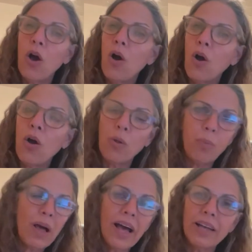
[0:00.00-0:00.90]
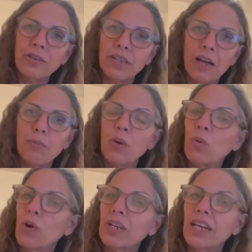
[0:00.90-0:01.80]
all piled up,
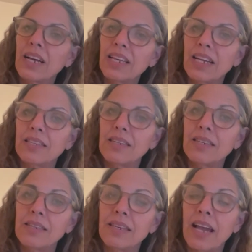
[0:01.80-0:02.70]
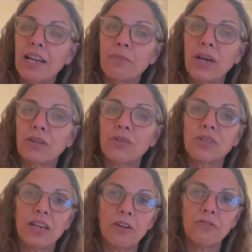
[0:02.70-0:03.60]
working against his yang metal
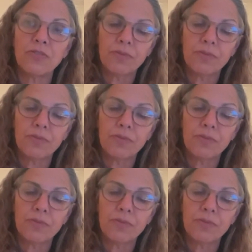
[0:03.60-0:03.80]
self.